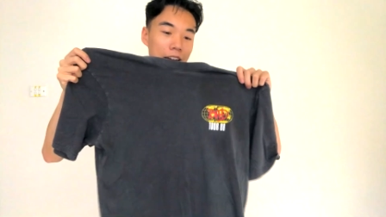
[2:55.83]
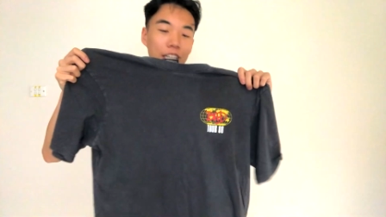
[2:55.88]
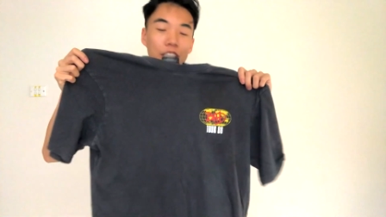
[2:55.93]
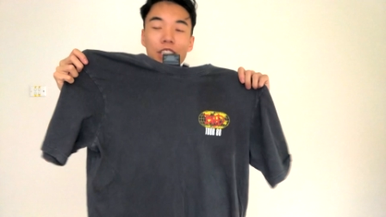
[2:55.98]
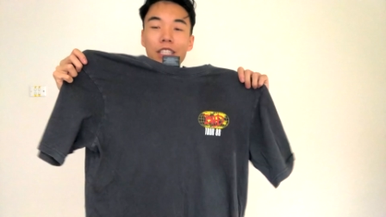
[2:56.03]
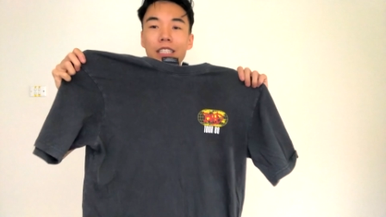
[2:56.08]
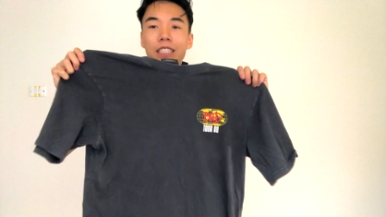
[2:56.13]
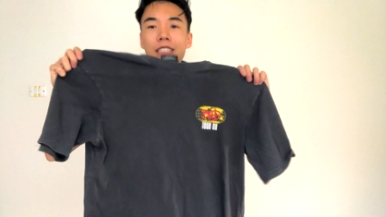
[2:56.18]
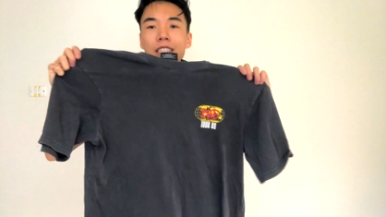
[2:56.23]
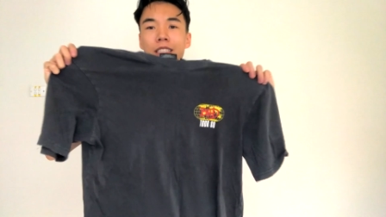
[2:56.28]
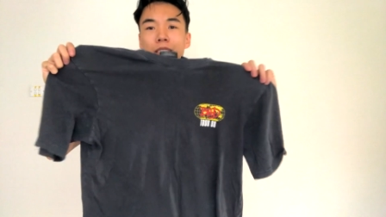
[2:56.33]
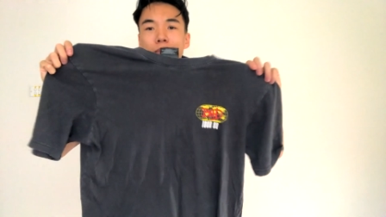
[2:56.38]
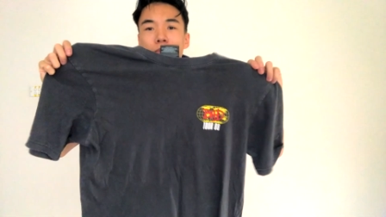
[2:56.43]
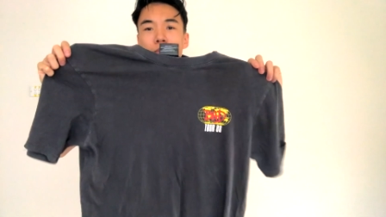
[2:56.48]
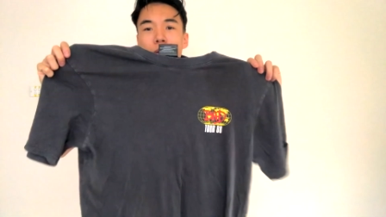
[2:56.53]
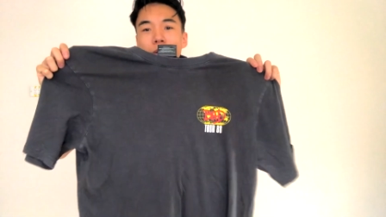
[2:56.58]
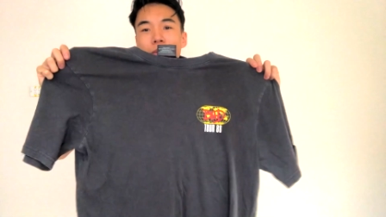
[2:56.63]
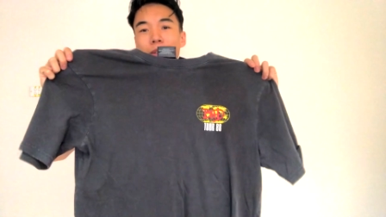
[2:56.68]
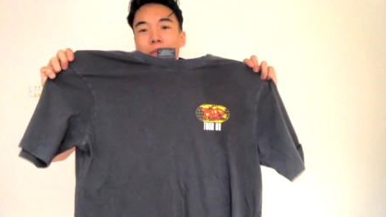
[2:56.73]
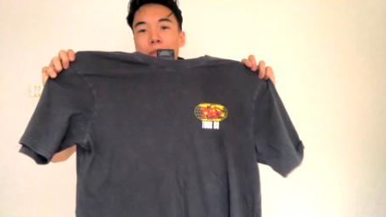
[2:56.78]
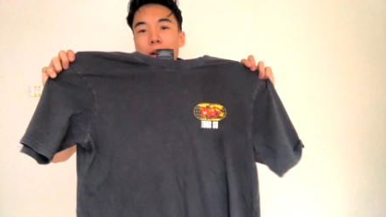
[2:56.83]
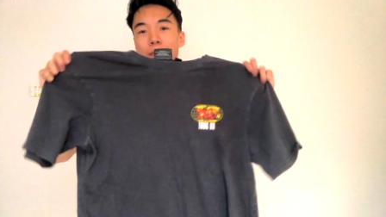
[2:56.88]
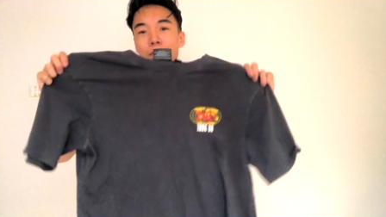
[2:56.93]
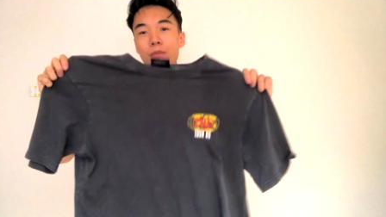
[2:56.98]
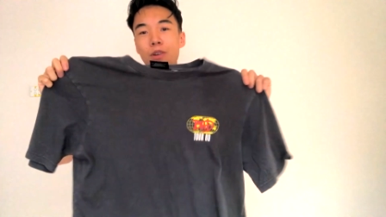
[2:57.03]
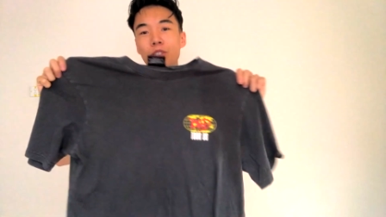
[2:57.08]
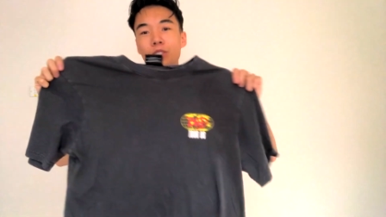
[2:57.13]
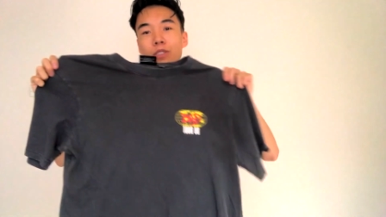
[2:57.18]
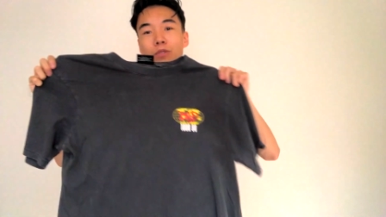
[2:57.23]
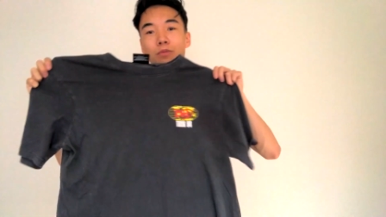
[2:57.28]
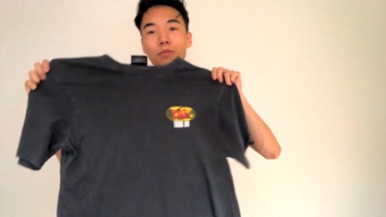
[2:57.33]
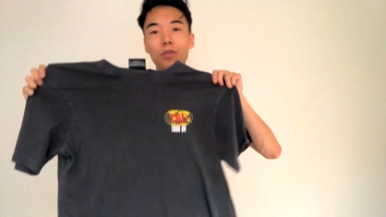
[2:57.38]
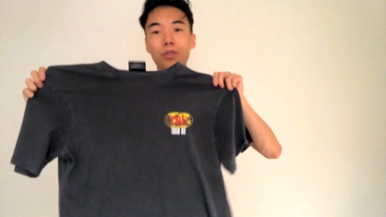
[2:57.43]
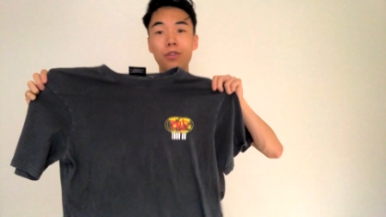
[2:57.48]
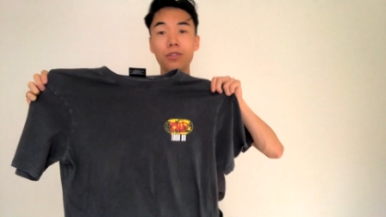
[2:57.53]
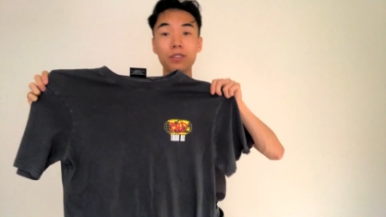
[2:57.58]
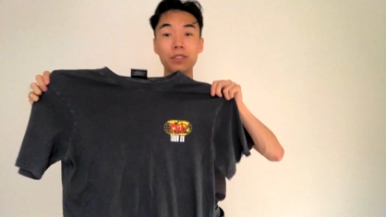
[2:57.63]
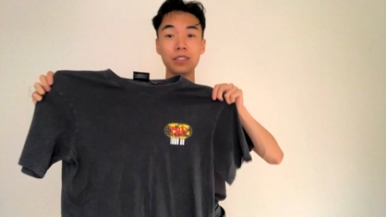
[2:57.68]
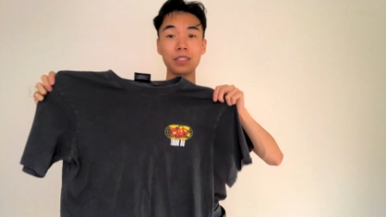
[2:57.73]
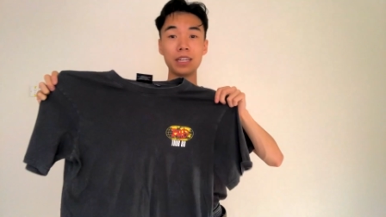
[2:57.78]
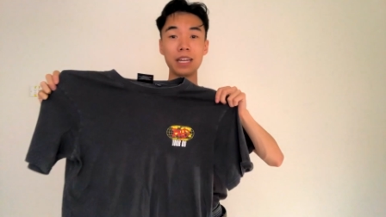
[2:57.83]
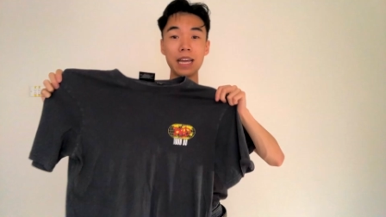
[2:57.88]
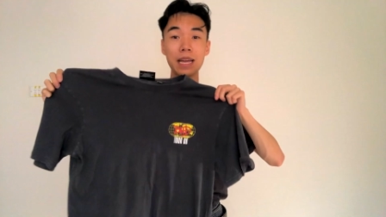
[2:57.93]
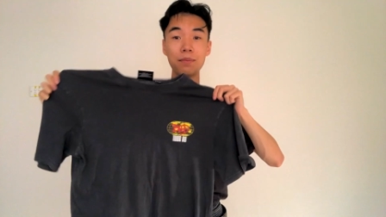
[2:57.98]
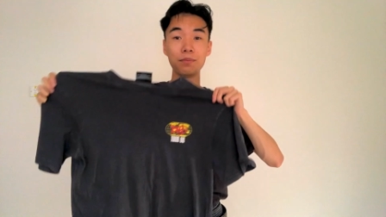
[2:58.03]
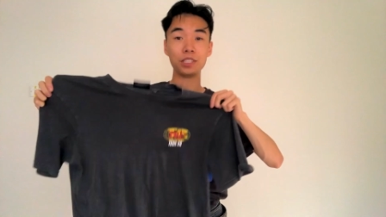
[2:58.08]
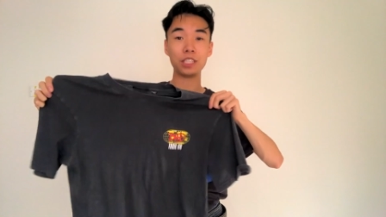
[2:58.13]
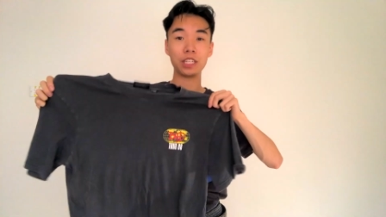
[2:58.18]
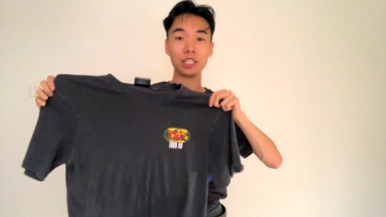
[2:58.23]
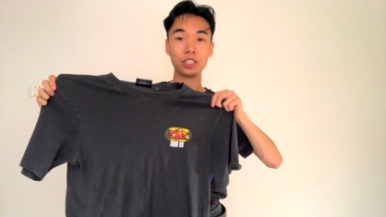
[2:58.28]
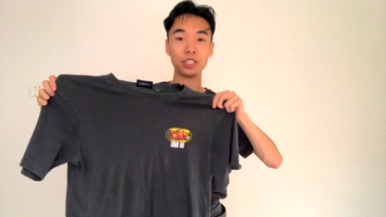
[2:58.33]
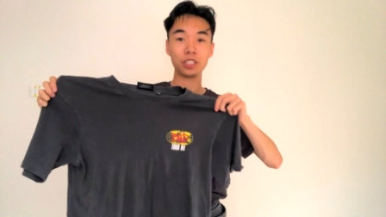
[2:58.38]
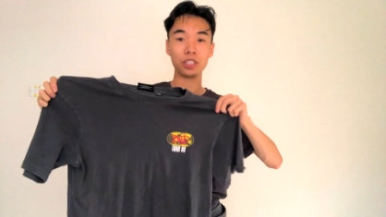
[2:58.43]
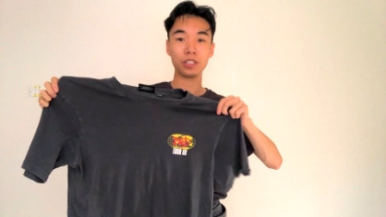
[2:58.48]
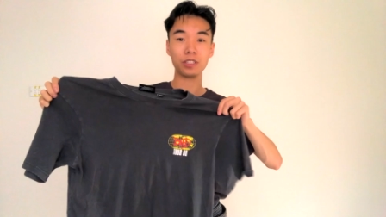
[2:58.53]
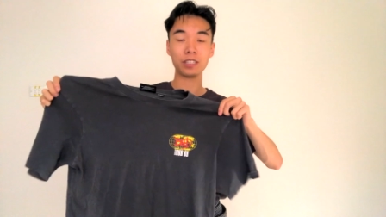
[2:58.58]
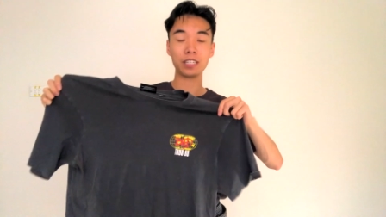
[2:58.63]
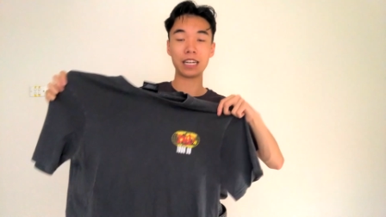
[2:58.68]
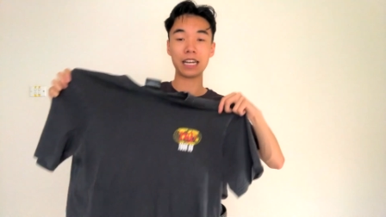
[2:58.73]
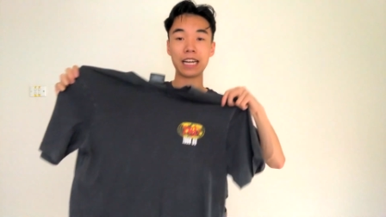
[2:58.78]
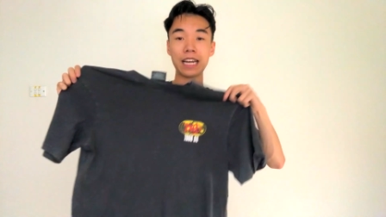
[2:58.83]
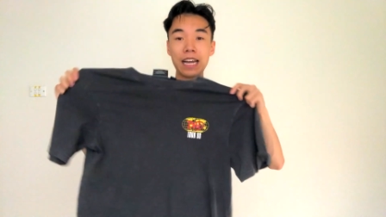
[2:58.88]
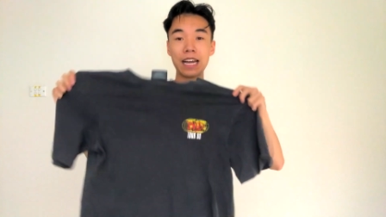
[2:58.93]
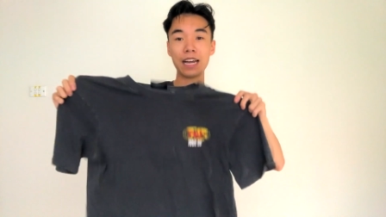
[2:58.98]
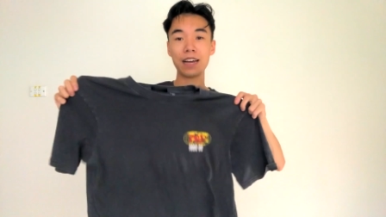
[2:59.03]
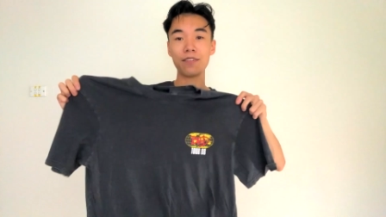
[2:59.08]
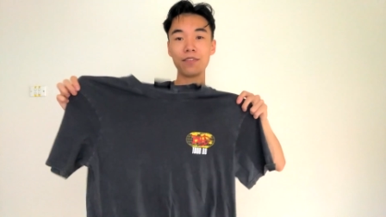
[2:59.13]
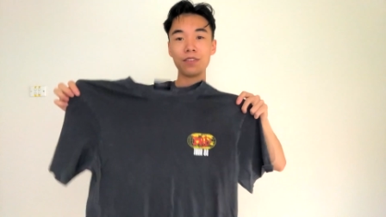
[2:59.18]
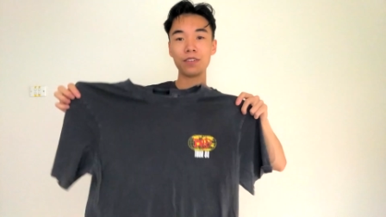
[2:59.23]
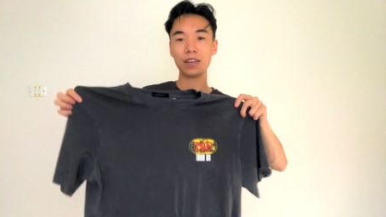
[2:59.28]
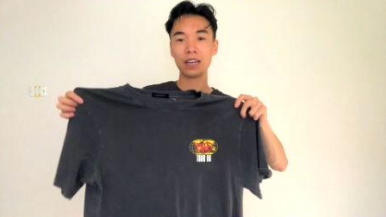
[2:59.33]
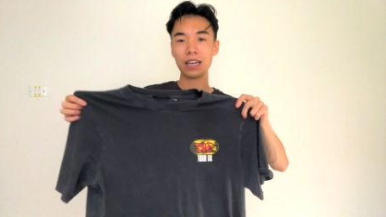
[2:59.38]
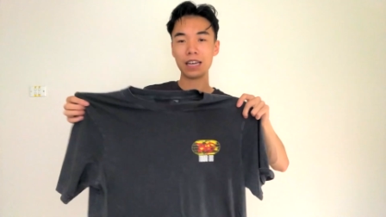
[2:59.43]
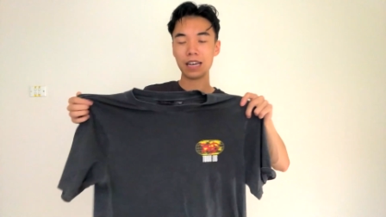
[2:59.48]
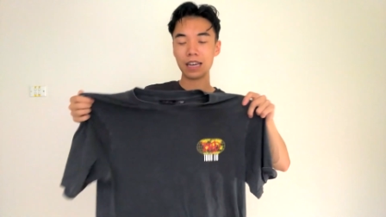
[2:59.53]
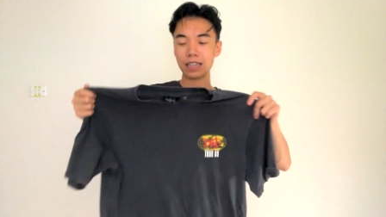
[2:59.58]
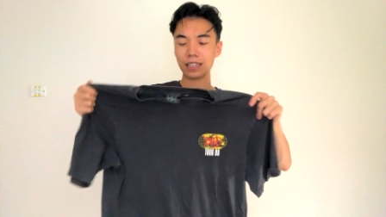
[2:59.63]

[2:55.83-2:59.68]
Actually, this is probably my most worn M J shirt that I have.